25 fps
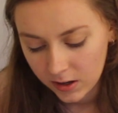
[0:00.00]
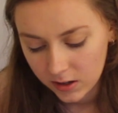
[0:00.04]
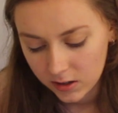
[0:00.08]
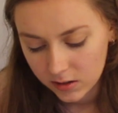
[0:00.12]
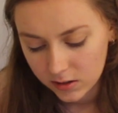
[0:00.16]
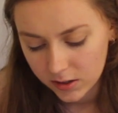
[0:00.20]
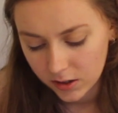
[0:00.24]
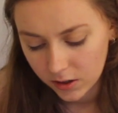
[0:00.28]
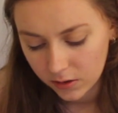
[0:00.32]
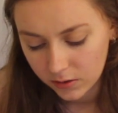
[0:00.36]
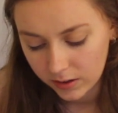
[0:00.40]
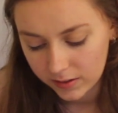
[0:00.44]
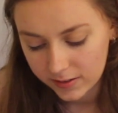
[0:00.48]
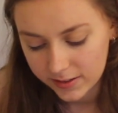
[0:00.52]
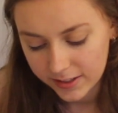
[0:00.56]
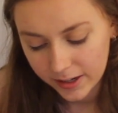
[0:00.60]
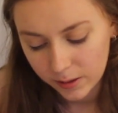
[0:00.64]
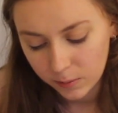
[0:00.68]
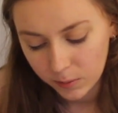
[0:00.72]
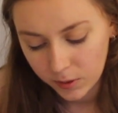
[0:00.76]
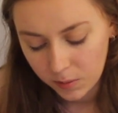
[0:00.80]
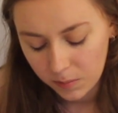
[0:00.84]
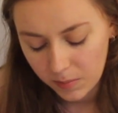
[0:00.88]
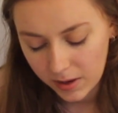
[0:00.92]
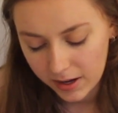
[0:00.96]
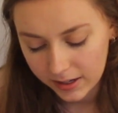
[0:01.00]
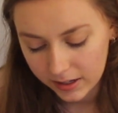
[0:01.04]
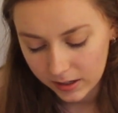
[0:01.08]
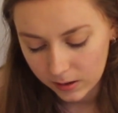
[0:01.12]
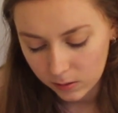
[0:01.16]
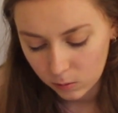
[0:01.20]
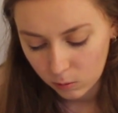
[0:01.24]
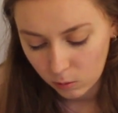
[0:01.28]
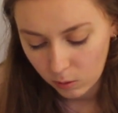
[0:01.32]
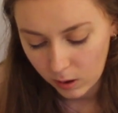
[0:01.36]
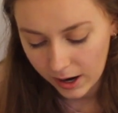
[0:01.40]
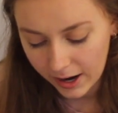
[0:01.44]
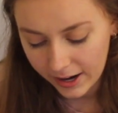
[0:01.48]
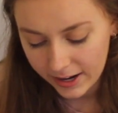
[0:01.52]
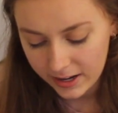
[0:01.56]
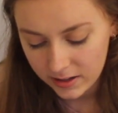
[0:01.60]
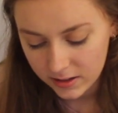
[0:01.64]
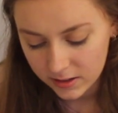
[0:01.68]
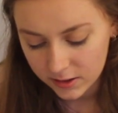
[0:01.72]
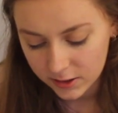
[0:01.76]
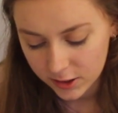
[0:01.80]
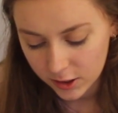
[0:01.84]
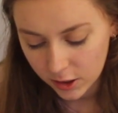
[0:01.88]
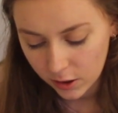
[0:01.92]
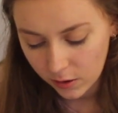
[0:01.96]
So let's say I want to make it
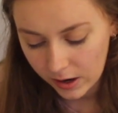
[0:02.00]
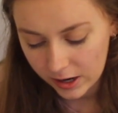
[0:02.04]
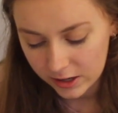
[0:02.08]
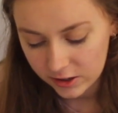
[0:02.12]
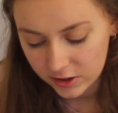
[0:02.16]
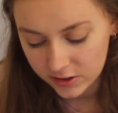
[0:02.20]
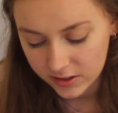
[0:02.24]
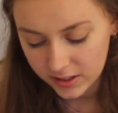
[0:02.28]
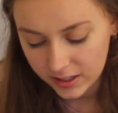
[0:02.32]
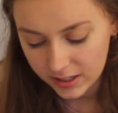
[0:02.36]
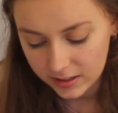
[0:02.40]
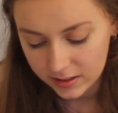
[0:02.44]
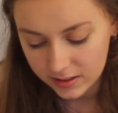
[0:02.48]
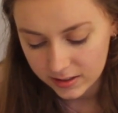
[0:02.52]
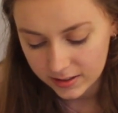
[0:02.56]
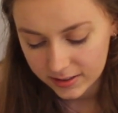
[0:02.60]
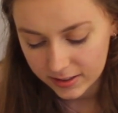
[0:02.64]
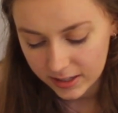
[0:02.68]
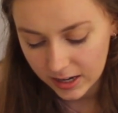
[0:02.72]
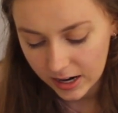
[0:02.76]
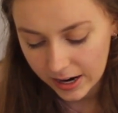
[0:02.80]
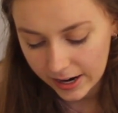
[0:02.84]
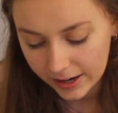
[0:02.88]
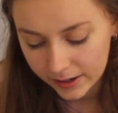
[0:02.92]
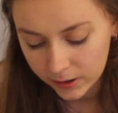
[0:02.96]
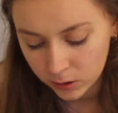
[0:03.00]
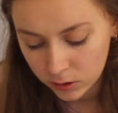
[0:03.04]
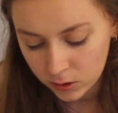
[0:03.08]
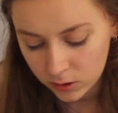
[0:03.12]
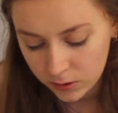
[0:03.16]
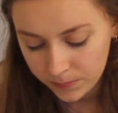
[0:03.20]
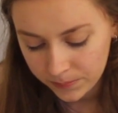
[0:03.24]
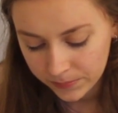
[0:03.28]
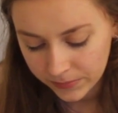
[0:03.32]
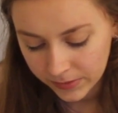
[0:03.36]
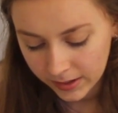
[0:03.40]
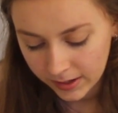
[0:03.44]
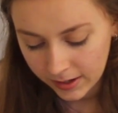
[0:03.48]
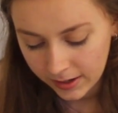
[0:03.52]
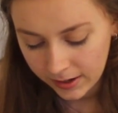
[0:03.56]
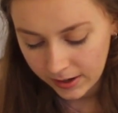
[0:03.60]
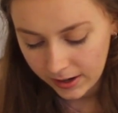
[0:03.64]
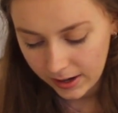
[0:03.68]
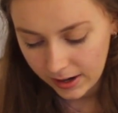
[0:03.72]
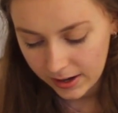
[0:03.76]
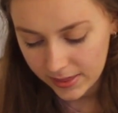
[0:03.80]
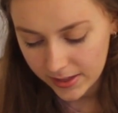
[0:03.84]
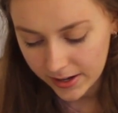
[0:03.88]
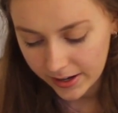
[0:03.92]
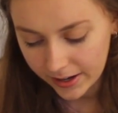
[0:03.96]
white. So I just hit style,
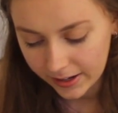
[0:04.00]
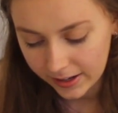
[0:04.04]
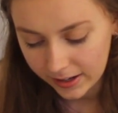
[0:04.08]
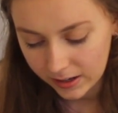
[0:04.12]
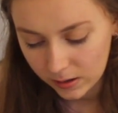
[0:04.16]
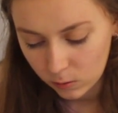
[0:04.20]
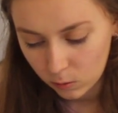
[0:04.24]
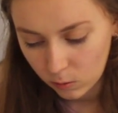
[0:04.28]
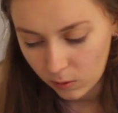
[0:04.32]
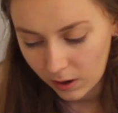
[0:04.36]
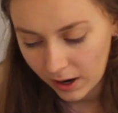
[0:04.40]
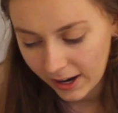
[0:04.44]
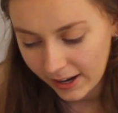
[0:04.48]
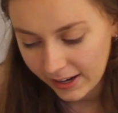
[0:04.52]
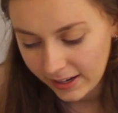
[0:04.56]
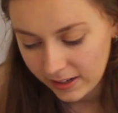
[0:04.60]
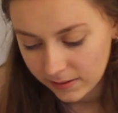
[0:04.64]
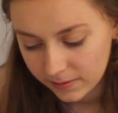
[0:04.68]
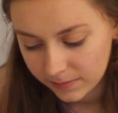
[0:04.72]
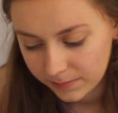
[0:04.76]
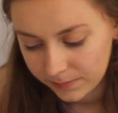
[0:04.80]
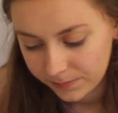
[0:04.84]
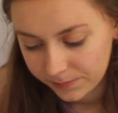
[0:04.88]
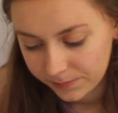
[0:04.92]
and then I hit white,